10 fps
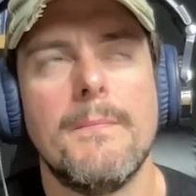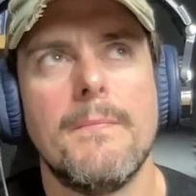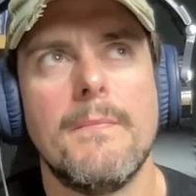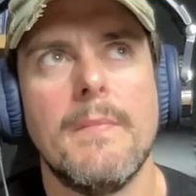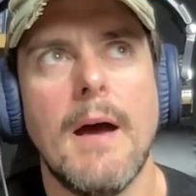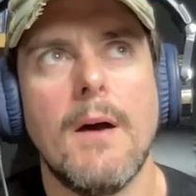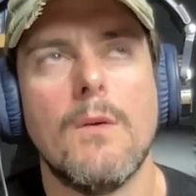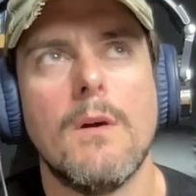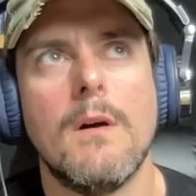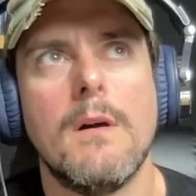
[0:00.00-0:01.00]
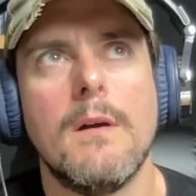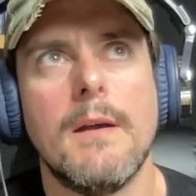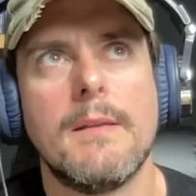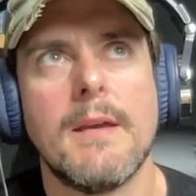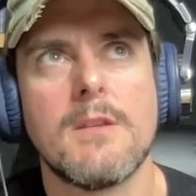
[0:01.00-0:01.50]
Now,
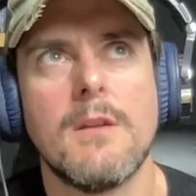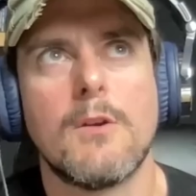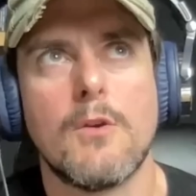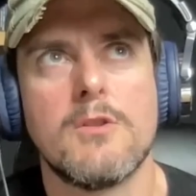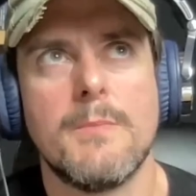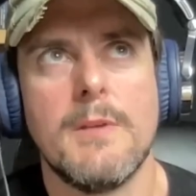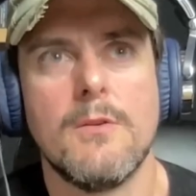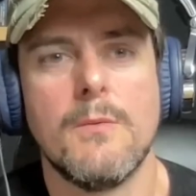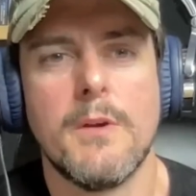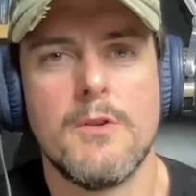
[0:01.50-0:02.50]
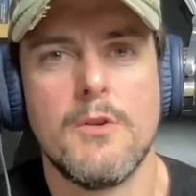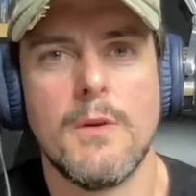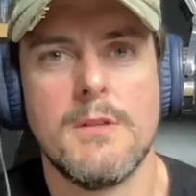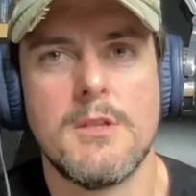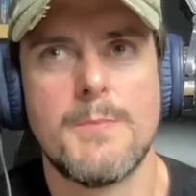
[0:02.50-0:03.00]
it takes a lot of courage to be doing what you're
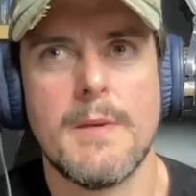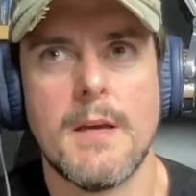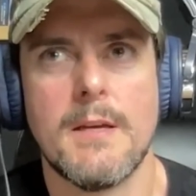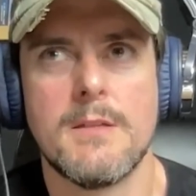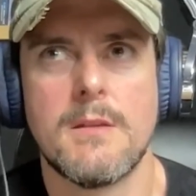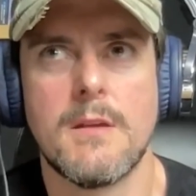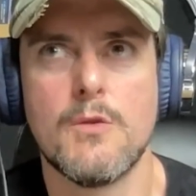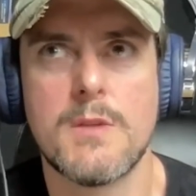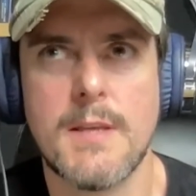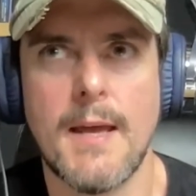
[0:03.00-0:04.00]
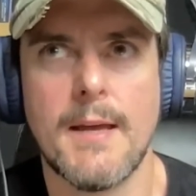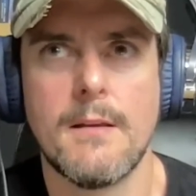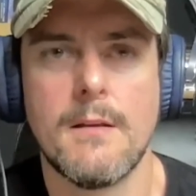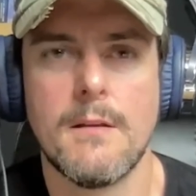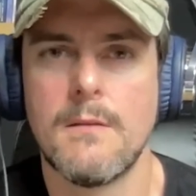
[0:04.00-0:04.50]
doing, just because, like you
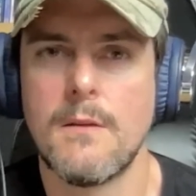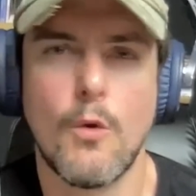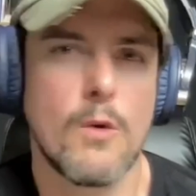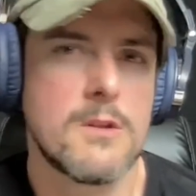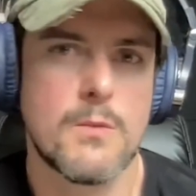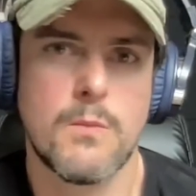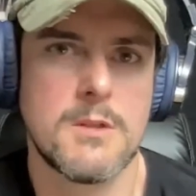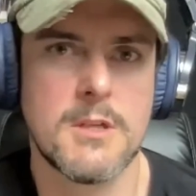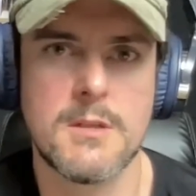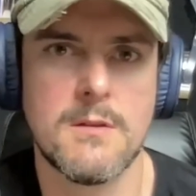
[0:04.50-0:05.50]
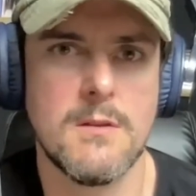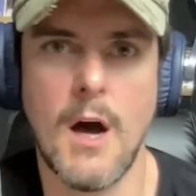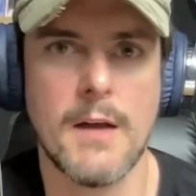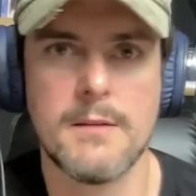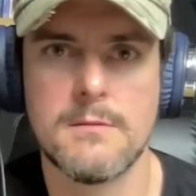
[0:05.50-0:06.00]
said, courts were just
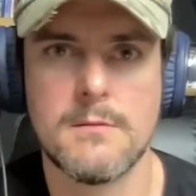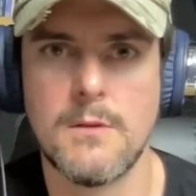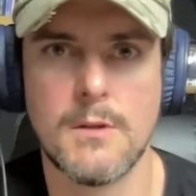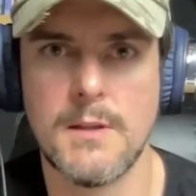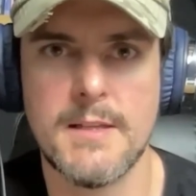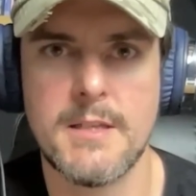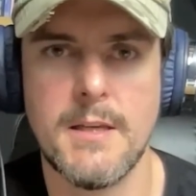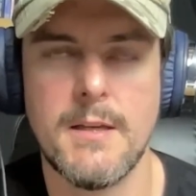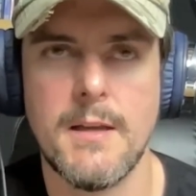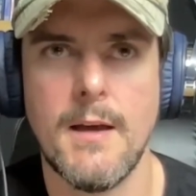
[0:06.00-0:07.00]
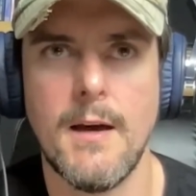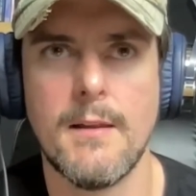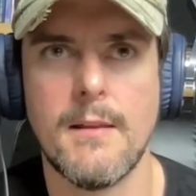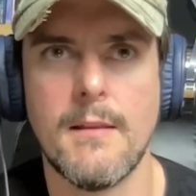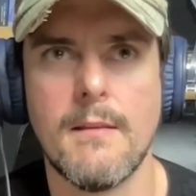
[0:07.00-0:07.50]
not going to listen.
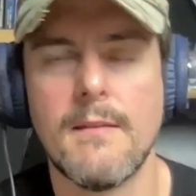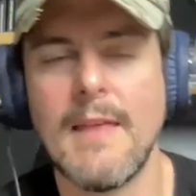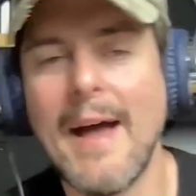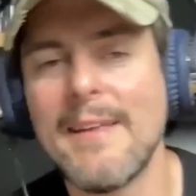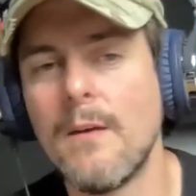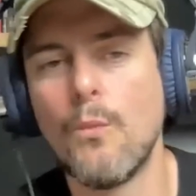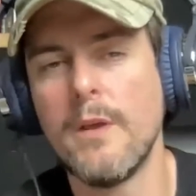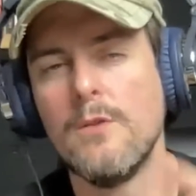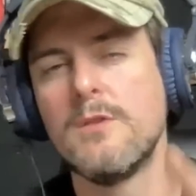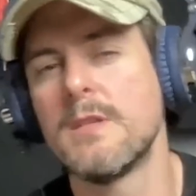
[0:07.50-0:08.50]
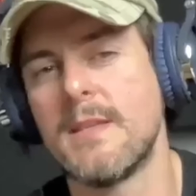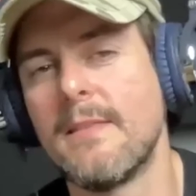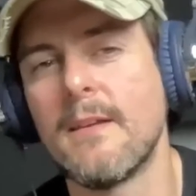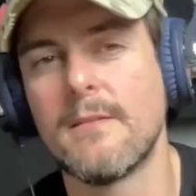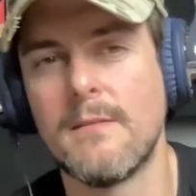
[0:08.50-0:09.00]
That, what you just
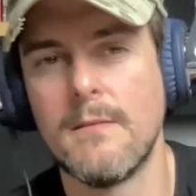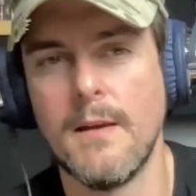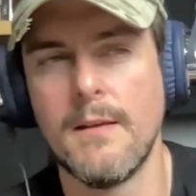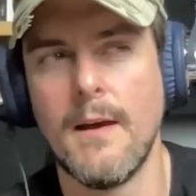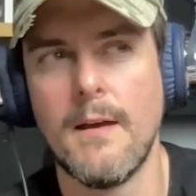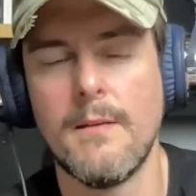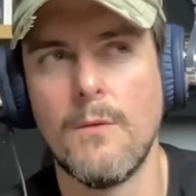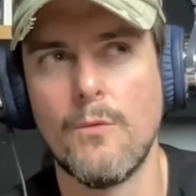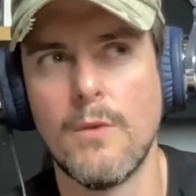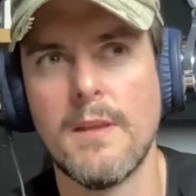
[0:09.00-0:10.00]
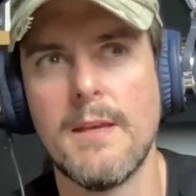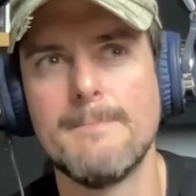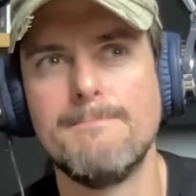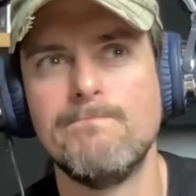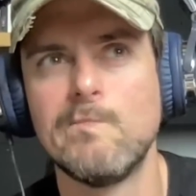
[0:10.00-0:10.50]
said there,
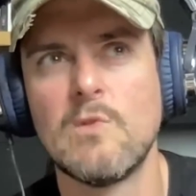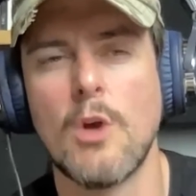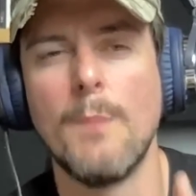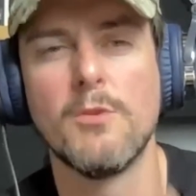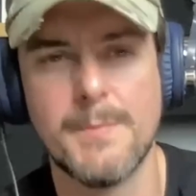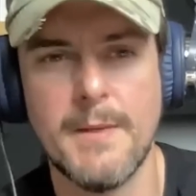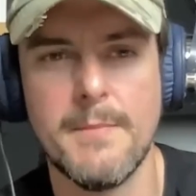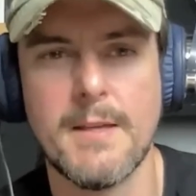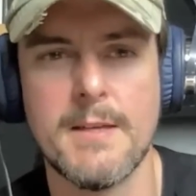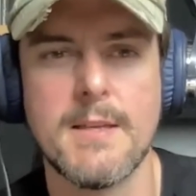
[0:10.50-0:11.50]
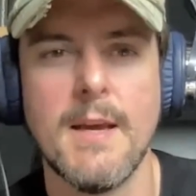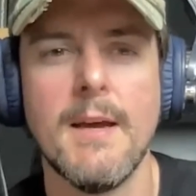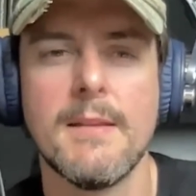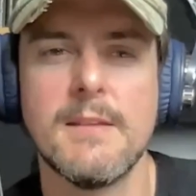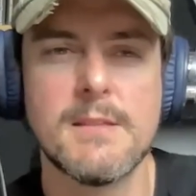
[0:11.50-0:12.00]
really troubles me, because
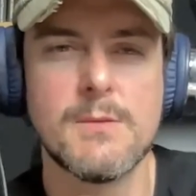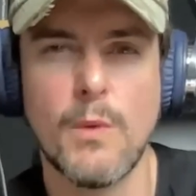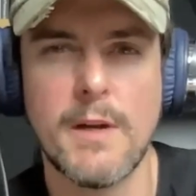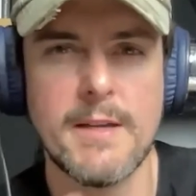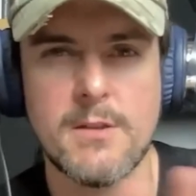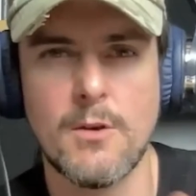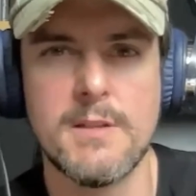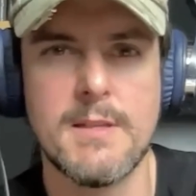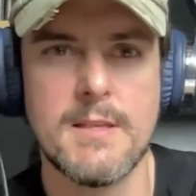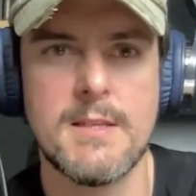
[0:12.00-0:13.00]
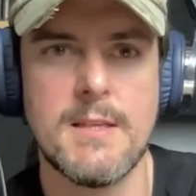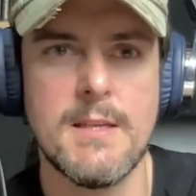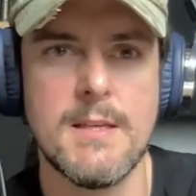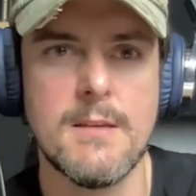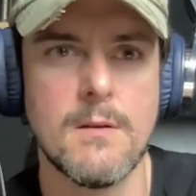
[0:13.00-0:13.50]
this is what I started to
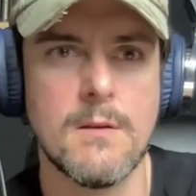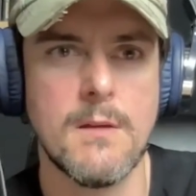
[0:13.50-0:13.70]
see